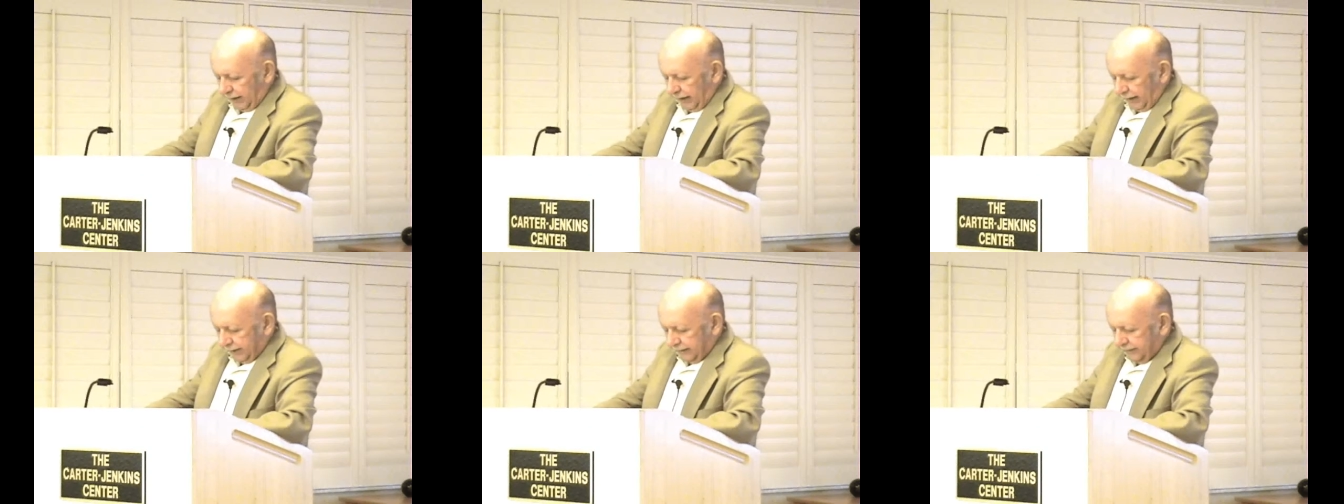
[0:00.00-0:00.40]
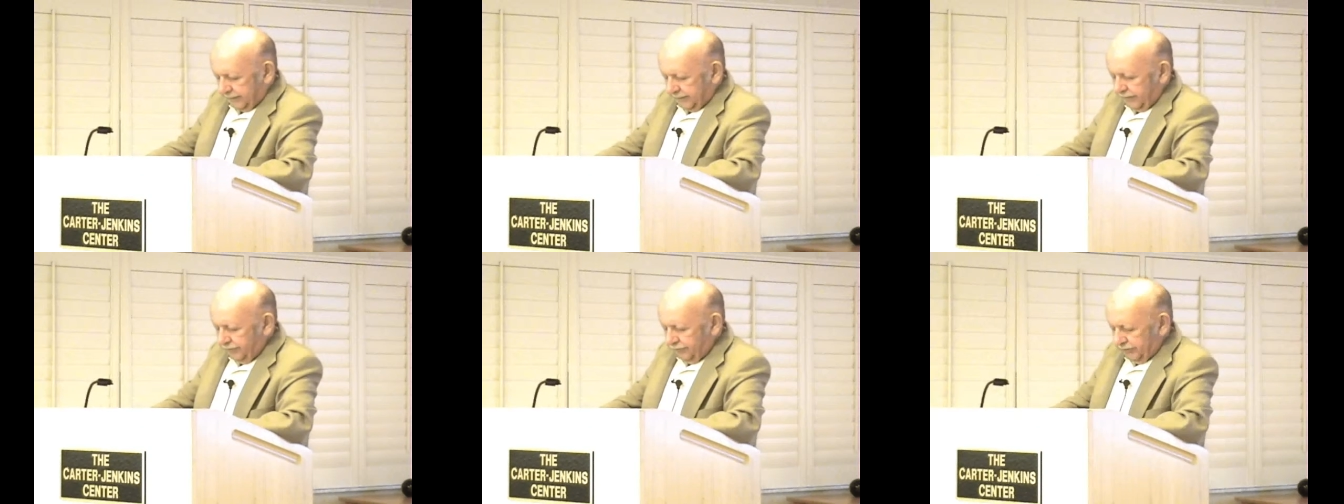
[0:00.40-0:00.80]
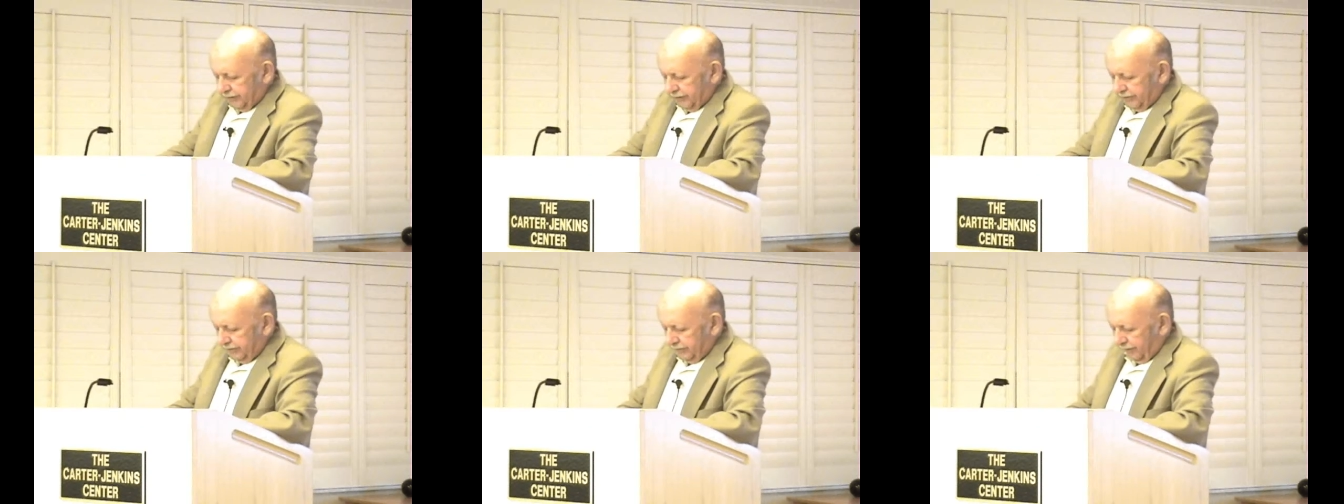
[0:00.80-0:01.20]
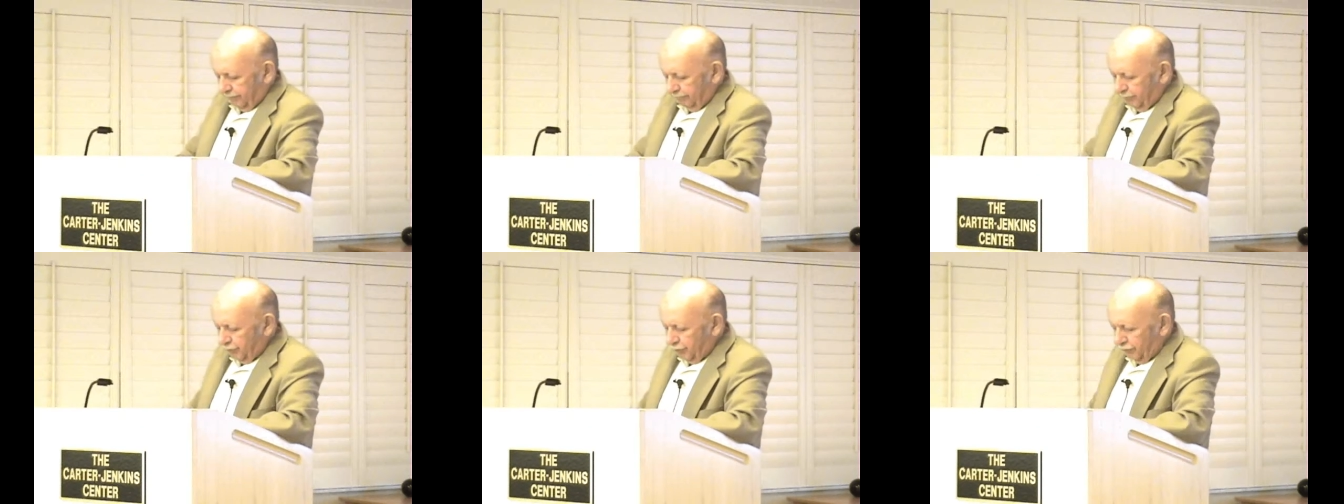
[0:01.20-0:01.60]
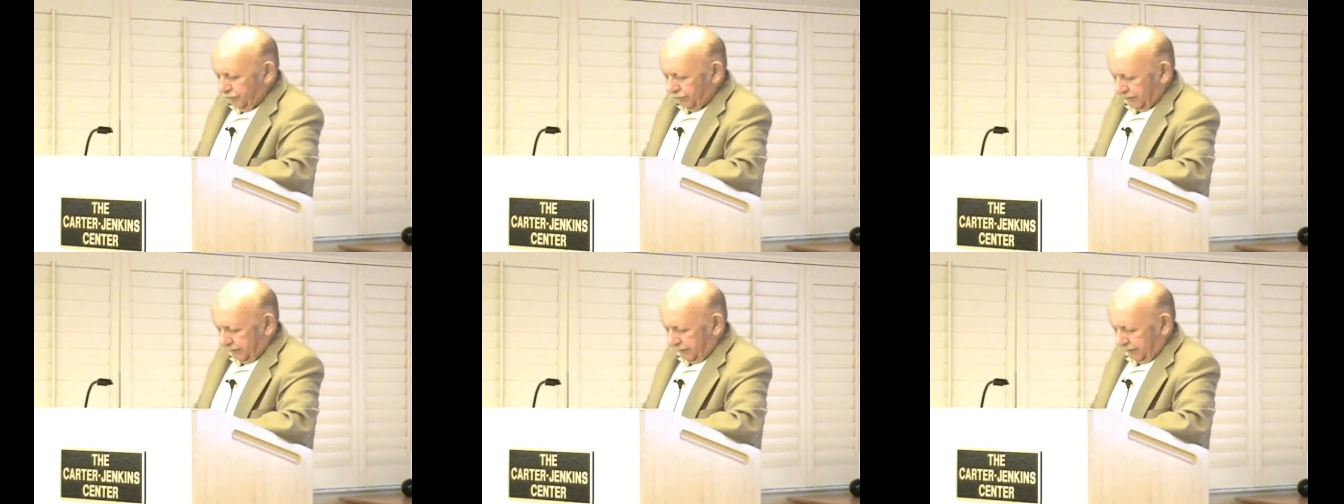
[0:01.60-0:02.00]
activities and
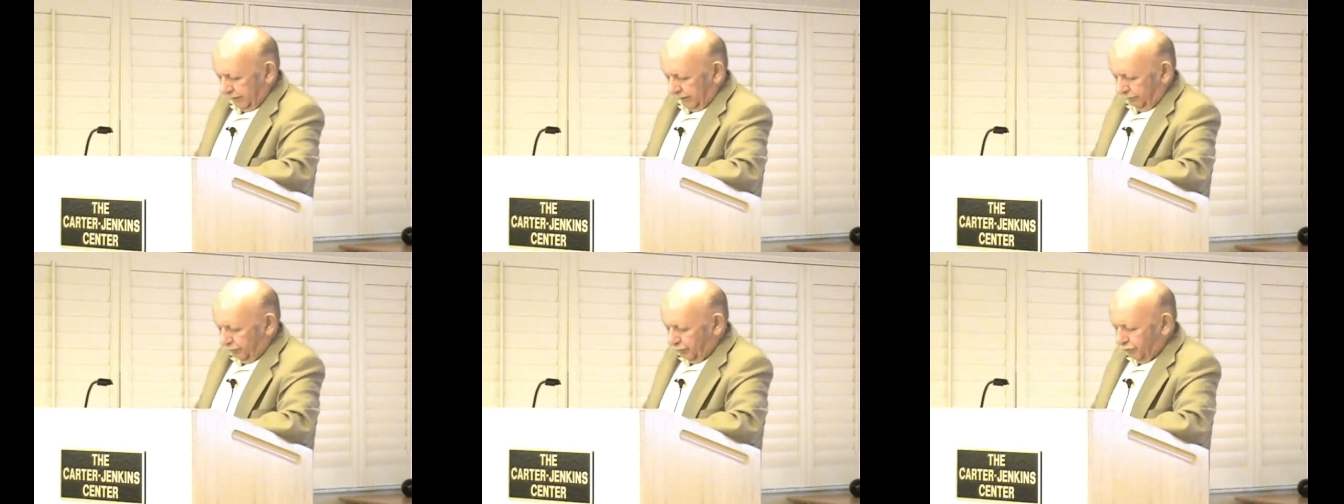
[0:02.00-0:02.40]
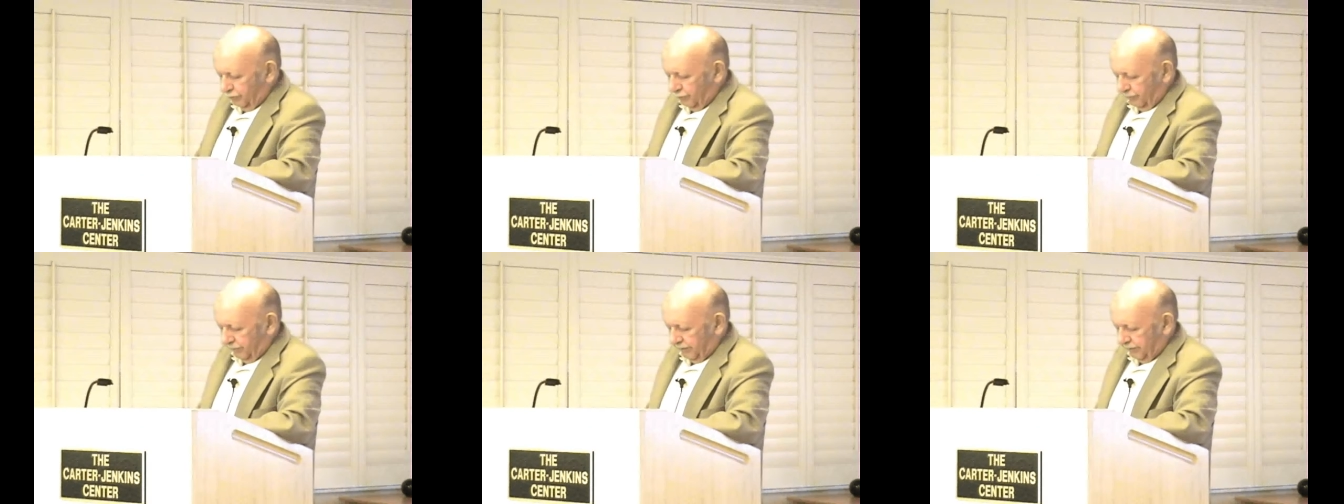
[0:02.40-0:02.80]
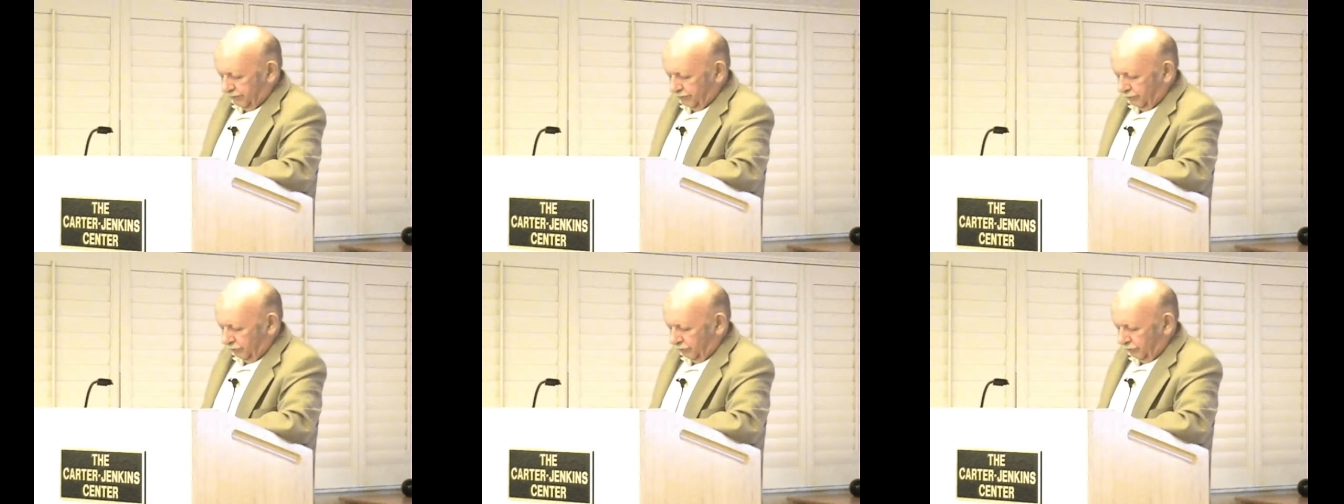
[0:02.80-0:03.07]
movements